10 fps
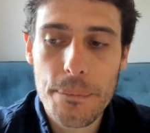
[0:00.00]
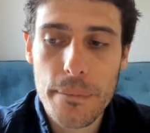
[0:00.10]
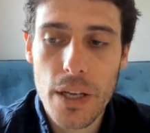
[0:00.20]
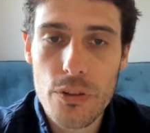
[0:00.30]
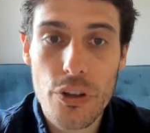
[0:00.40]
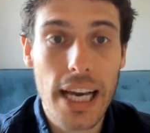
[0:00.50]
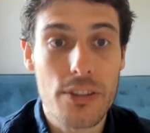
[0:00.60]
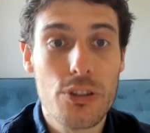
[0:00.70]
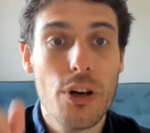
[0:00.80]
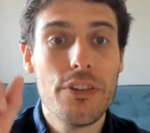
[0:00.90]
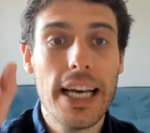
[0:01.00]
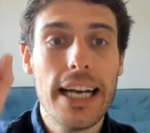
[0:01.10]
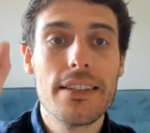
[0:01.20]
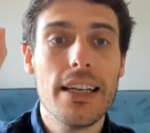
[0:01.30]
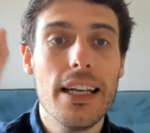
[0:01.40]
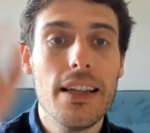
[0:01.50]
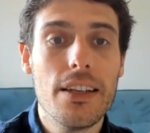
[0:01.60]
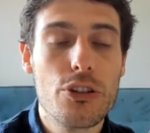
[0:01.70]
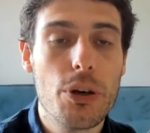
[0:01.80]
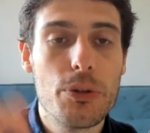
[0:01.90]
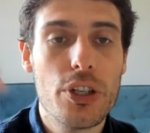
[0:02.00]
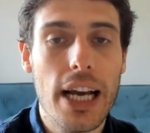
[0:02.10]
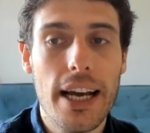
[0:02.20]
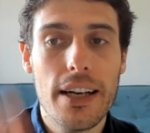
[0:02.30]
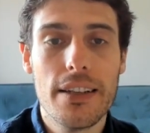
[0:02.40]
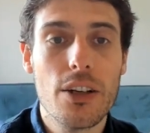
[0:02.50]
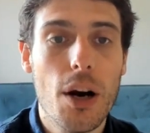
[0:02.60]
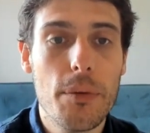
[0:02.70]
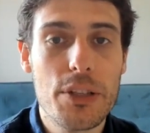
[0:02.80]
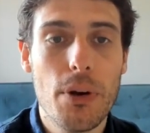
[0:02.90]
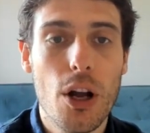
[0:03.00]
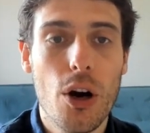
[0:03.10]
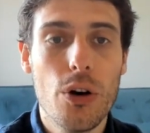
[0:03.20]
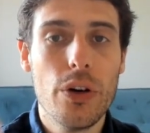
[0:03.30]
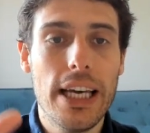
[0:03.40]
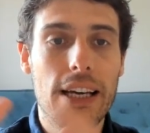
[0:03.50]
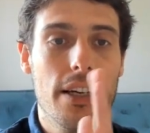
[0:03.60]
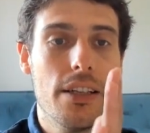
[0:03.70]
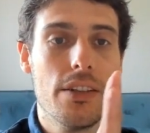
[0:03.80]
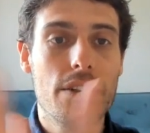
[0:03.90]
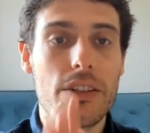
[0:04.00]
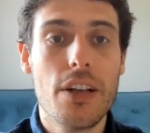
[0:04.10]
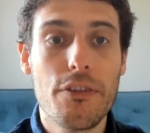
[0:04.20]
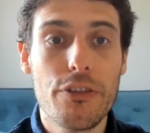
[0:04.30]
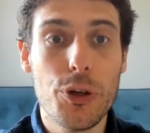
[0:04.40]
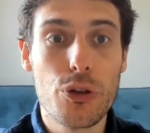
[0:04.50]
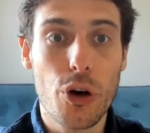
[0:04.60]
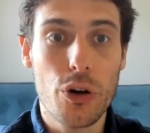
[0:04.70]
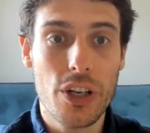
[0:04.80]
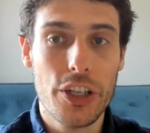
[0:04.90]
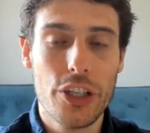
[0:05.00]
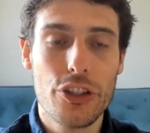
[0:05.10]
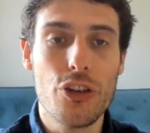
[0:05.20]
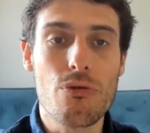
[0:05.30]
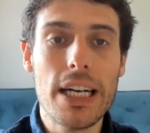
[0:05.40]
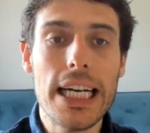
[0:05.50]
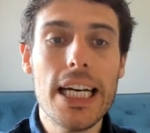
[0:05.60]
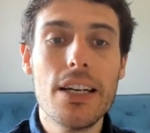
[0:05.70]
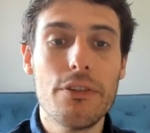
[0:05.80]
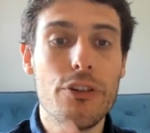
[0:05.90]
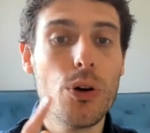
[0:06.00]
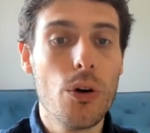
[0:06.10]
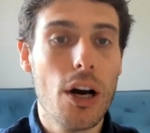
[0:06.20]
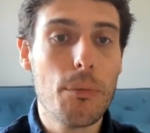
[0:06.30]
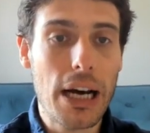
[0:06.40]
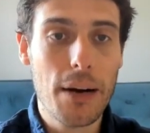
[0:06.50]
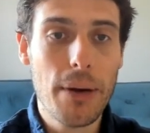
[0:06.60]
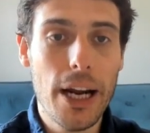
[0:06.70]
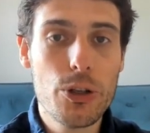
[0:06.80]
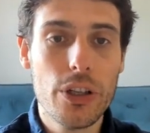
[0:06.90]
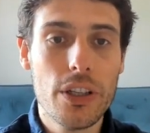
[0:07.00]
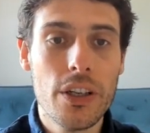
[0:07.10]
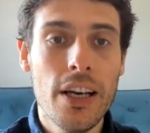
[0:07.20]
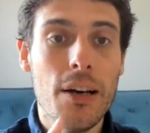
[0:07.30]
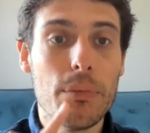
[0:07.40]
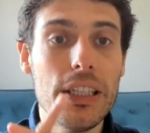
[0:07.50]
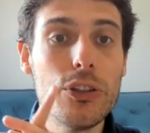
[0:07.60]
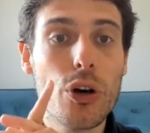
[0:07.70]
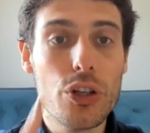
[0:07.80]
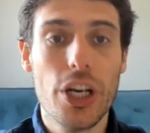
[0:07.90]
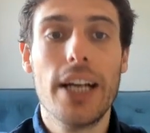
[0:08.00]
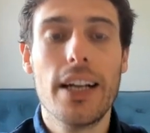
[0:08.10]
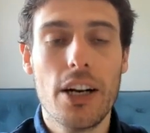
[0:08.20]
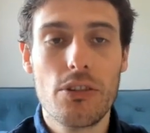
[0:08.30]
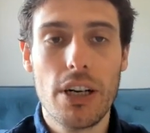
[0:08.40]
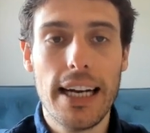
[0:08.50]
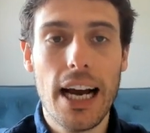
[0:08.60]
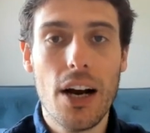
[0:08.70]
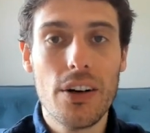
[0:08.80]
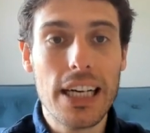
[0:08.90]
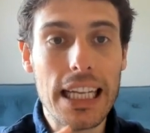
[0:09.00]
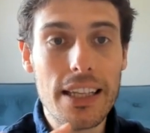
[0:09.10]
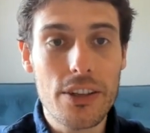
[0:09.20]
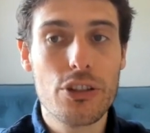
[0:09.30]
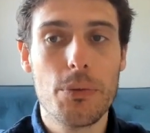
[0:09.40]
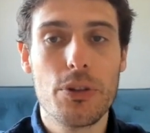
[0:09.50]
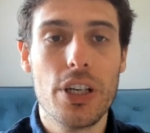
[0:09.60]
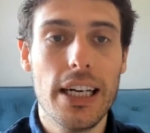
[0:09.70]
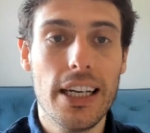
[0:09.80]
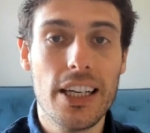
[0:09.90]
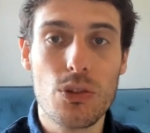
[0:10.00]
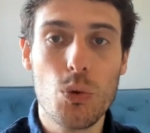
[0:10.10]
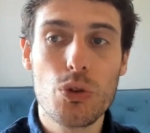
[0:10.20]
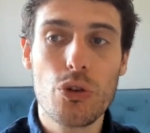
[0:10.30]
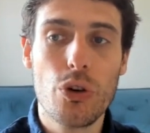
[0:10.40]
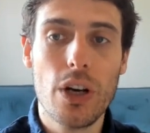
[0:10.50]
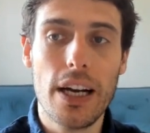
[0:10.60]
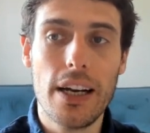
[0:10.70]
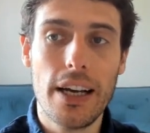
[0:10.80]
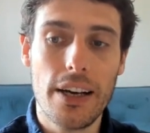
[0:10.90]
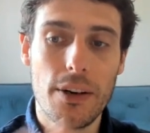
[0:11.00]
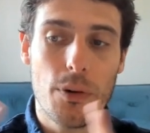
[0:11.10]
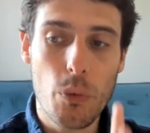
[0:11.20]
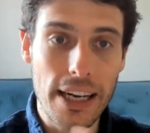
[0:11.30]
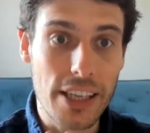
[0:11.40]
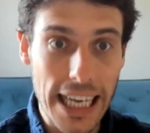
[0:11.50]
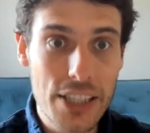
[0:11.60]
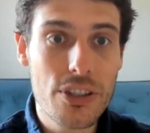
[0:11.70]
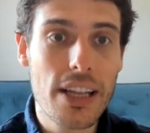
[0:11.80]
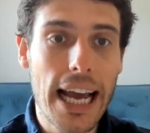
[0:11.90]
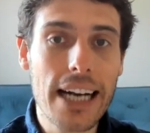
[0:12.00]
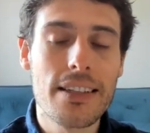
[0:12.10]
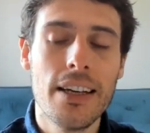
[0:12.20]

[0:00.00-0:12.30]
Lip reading: So yes, don't forget, in the description and the comments below is stuff for you to go and digest and read. If you don't know about our Patreon, please go and check that out right now. In the description, and link is also a way to get to that.